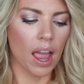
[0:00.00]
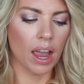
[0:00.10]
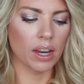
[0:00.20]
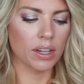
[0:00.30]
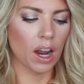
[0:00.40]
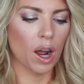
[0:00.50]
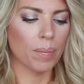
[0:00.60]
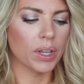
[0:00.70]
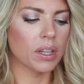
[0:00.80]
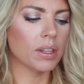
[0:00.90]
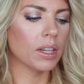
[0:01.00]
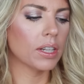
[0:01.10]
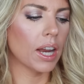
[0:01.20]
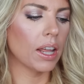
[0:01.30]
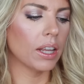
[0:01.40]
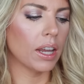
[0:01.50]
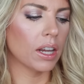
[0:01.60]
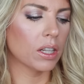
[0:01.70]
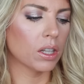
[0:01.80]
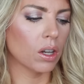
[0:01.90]
and this is the Daily
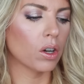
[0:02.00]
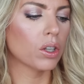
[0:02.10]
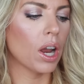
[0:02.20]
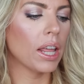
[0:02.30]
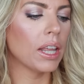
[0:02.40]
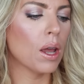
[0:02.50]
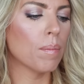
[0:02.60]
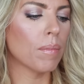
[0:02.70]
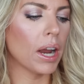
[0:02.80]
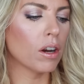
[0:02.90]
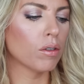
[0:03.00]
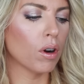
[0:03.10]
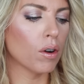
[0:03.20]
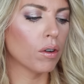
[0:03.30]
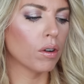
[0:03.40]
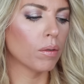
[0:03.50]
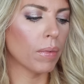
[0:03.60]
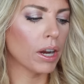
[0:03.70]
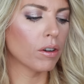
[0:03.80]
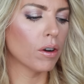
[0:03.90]

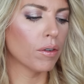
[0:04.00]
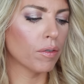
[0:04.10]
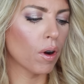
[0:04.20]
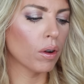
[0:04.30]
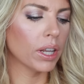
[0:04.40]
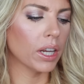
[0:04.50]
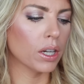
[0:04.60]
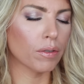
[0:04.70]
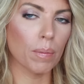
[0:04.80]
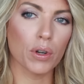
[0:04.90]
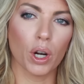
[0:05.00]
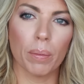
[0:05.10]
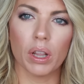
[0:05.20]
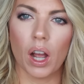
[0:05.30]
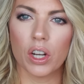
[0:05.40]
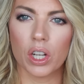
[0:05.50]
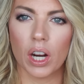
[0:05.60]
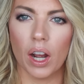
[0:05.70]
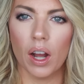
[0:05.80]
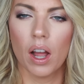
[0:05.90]
Microfoliant from
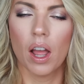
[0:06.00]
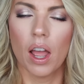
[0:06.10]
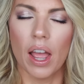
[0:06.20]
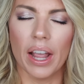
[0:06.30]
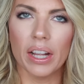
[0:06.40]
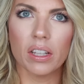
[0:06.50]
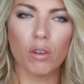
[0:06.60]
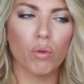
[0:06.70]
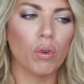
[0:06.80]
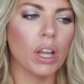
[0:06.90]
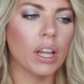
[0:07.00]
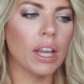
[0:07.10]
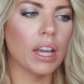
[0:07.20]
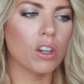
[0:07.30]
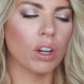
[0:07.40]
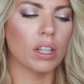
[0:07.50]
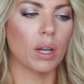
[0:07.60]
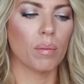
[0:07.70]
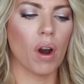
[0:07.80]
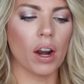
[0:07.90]
Dermalogica. It's a really
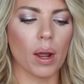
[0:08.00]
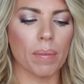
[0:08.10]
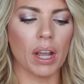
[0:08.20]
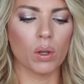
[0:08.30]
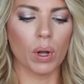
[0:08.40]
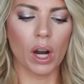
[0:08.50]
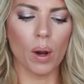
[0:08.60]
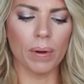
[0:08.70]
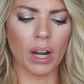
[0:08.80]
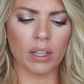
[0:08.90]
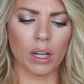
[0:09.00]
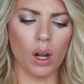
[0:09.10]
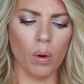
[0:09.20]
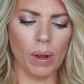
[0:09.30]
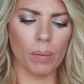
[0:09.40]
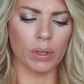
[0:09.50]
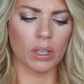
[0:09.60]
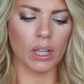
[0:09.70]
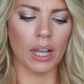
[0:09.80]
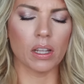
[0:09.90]
interesting product because when I opened it, I was like, oh wait,
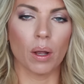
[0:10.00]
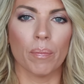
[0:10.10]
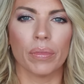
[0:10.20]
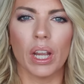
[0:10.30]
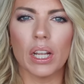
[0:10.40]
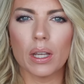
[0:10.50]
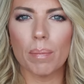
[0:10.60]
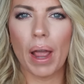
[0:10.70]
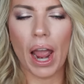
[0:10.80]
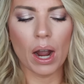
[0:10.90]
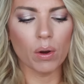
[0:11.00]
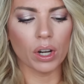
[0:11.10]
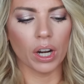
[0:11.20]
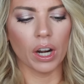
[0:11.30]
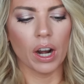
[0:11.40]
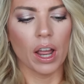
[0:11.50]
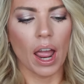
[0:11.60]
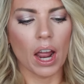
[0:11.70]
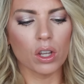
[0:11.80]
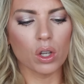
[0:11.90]
what's this? It's a powder.
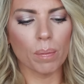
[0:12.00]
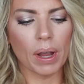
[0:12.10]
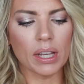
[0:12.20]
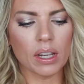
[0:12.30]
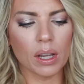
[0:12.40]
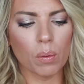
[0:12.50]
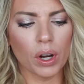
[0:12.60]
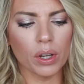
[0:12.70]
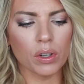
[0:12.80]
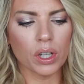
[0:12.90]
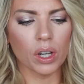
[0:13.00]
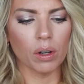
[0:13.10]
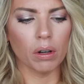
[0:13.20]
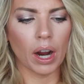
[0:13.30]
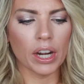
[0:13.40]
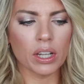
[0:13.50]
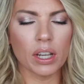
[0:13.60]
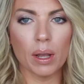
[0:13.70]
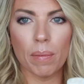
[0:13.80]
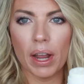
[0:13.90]
And so basically what you do, I just
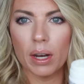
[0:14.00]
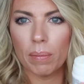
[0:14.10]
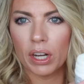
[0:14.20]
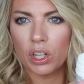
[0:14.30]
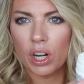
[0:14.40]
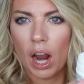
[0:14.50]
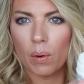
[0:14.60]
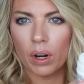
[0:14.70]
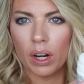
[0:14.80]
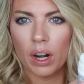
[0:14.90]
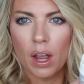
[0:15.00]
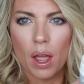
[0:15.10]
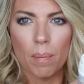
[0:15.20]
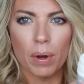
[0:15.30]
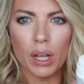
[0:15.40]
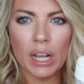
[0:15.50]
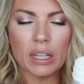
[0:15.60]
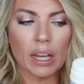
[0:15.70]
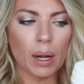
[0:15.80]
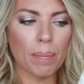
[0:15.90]
keep mine in my shower, but
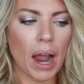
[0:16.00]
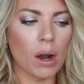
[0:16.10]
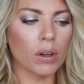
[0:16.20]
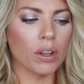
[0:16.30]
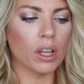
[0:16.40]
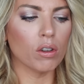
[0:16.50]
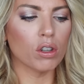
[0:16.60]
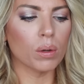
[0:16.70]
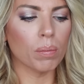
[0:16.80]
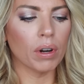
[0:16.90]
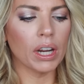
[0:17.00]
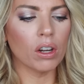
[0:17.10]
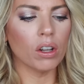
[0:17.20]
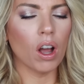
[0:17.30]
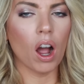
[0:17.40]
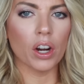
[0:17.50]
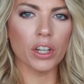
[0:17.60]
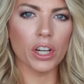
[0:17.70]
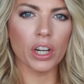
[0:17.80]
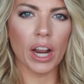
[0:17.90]
it's like a powder that you sprinkle
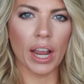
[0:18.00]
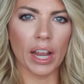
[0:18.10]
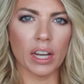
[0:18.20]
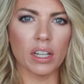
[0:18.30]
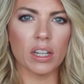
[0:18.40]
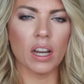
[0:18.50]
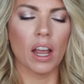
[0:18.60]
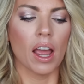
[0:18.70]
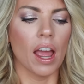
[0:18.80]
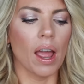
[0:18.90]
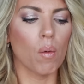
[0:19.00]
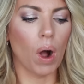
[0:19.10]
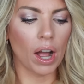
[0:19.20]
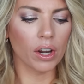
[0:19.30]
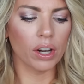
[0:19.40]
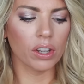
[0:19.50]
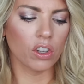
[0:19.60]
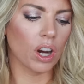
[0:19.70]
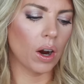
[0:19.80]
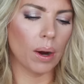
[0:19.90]
onto your hand while you're in the
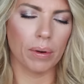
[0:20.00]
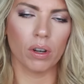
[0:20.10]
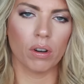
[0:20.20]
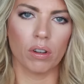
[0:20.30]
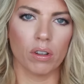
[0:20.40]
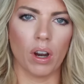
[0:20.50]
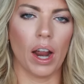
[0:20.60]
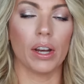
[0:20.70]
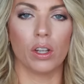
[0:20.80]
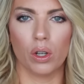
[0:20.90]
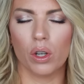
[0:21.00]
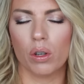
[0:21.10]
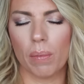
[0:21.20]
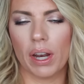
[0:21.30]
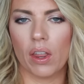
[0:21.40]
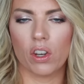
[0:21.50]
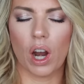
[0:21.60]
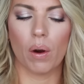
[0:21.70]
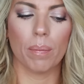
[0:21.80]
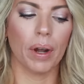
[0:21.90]
shower. I mean, you can, I do use mine in the
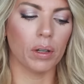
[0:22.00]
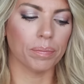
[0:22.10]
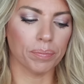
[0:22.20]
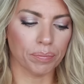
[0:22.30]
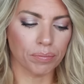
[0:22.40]
shower, but